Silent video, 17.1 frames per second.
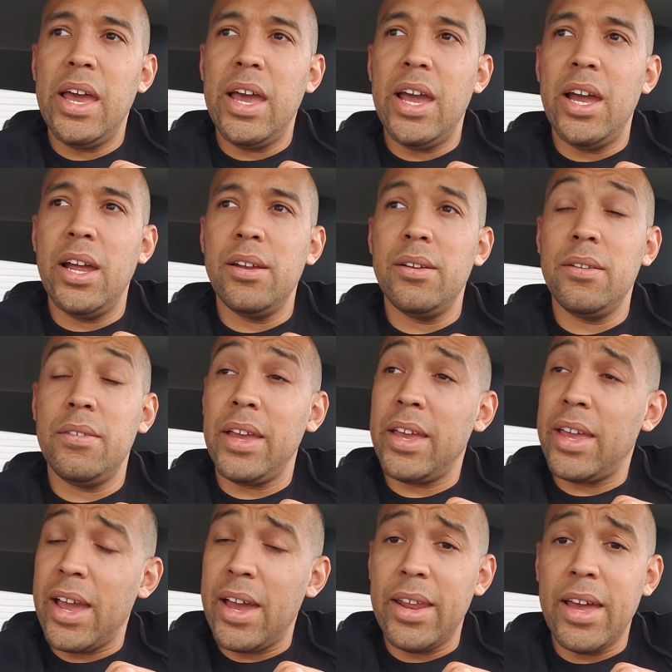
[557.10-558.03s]
And
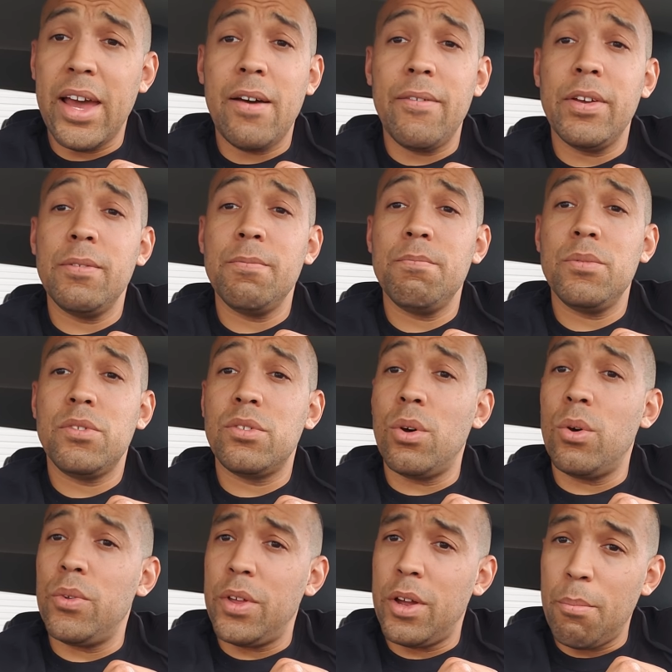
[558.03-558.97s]
they can't have it.
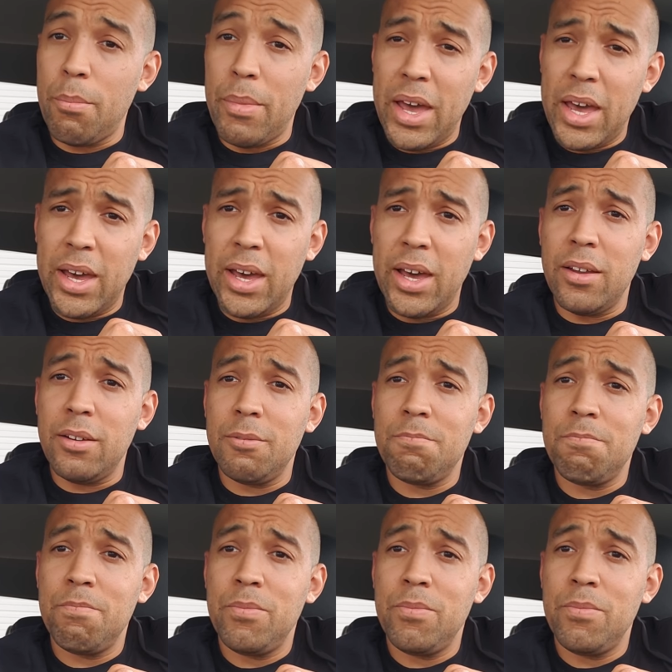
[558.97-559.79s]
So they're mad.